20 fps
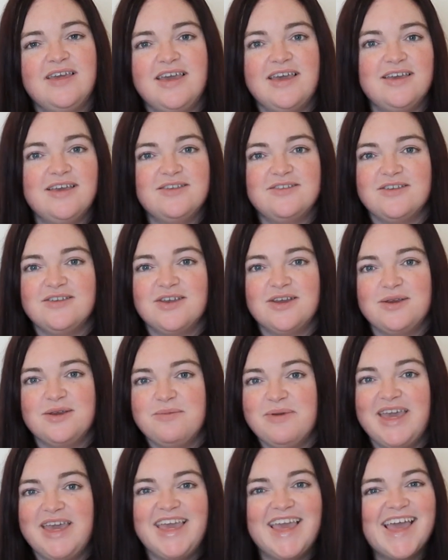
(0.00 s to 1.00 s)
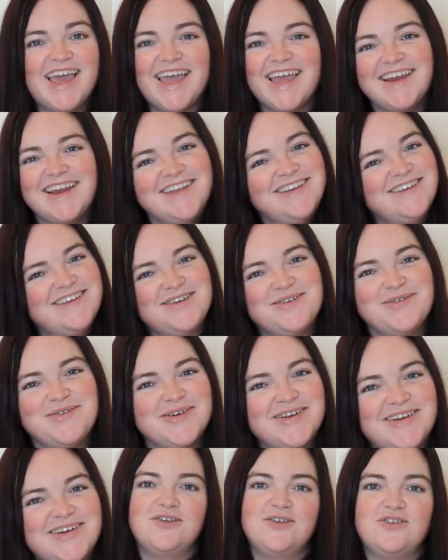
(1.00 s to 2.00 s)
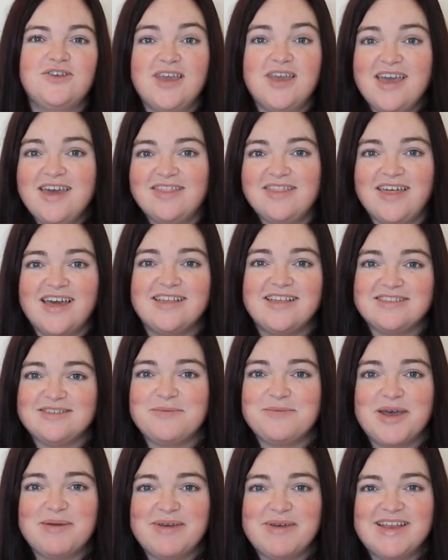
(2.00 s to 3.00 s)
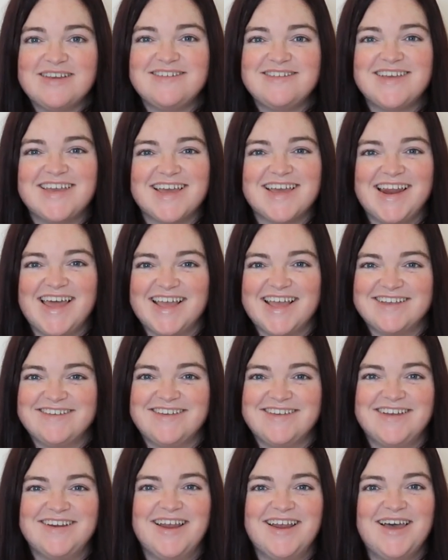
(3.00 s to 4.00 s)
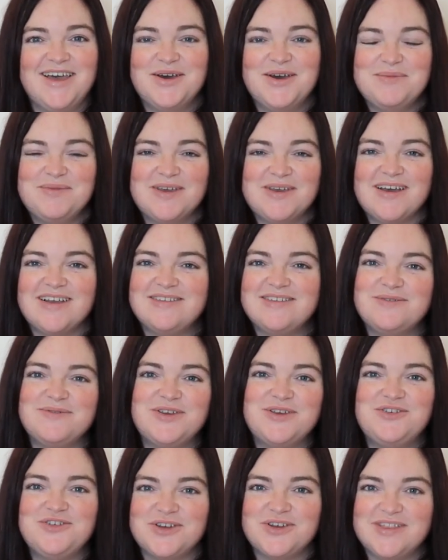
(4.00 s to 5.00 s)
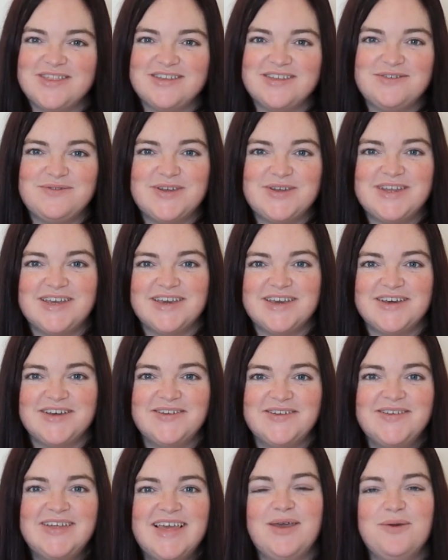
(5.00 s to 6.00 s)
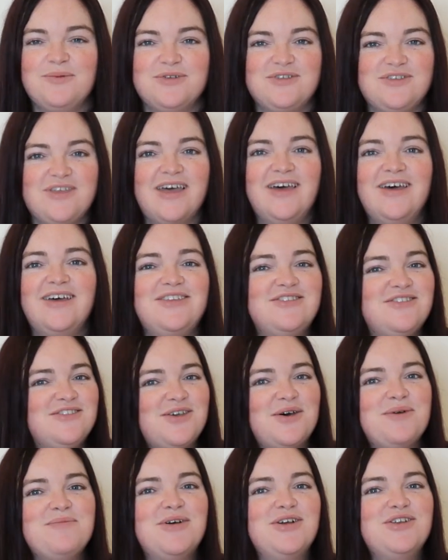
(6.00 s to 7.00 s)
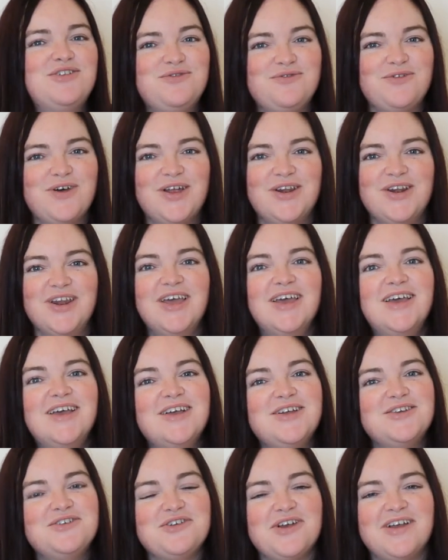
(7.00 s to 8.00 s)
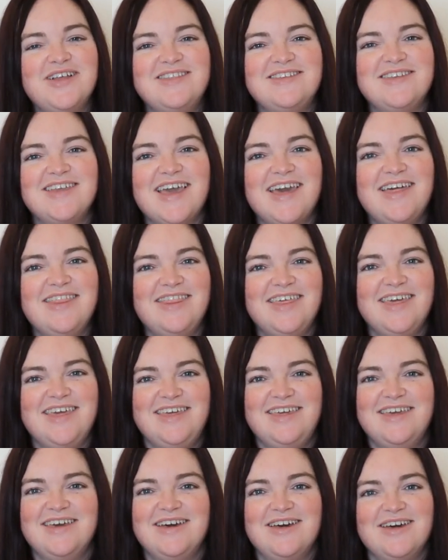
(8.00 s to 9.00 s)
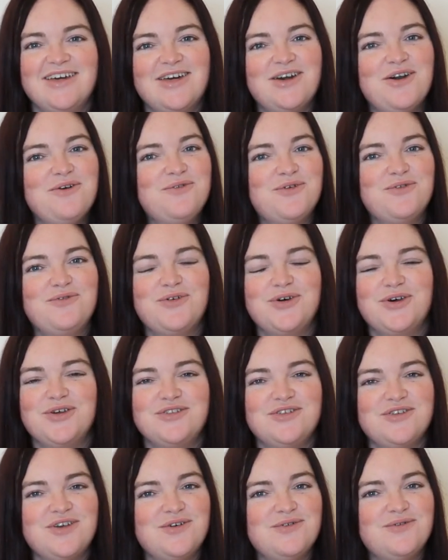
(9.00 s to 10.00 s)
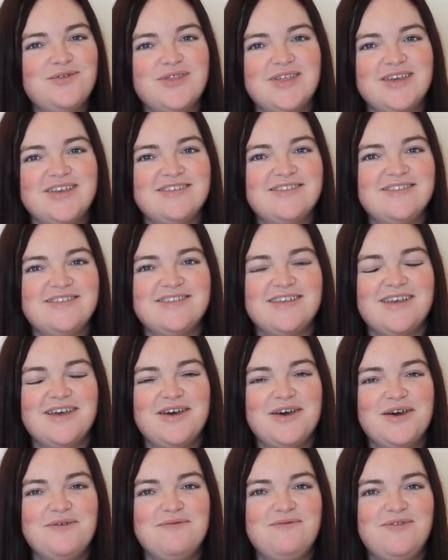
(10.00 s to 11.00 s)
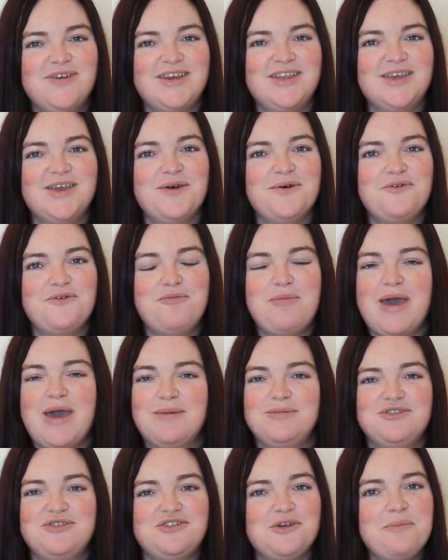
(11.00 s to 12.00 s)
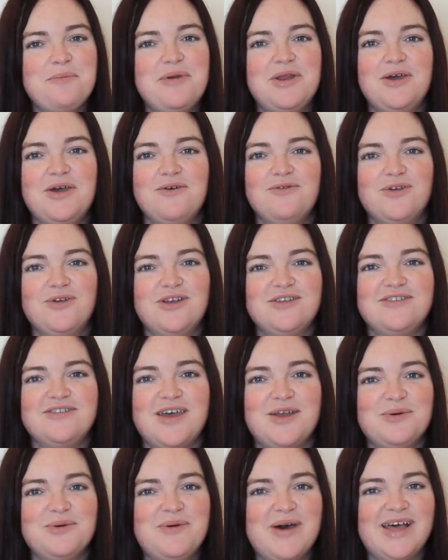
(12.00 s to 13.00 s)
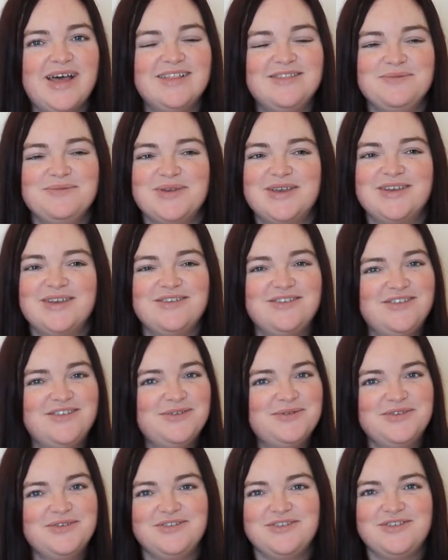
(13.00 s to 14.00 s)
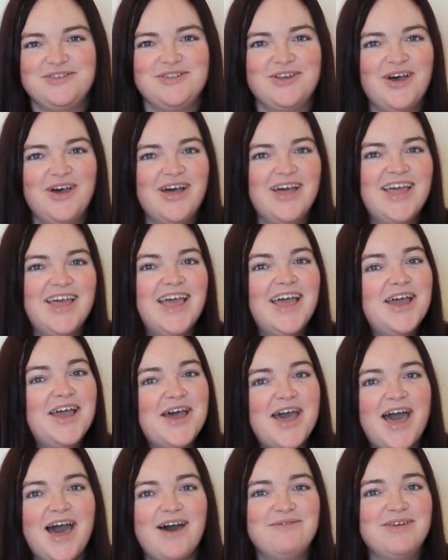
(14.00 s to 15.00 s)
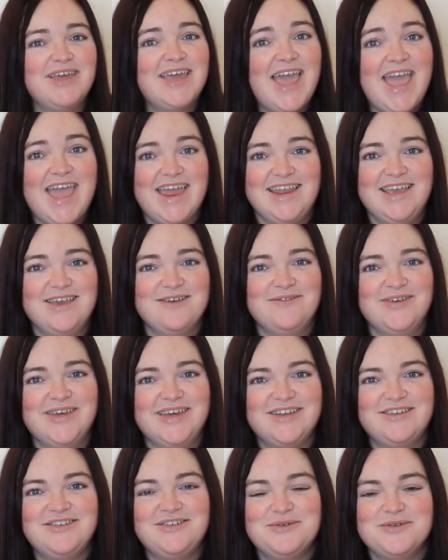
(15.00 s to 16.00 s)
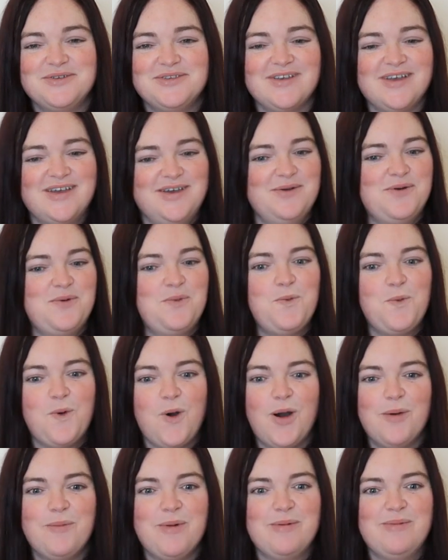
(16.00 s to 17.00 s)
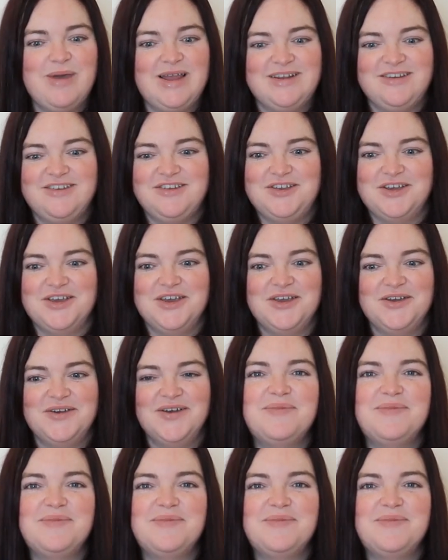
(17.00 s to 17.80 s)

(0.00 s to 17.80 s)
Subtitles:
the ears are going to be any different. So yeah, that's my Matchy collection. I hope you guys have enjoyed this video. It was so much fun trying to get the cover photo for this video of Peps jumping over her saddle pads, because she was just not having any of it. She was like, what am I meant to do?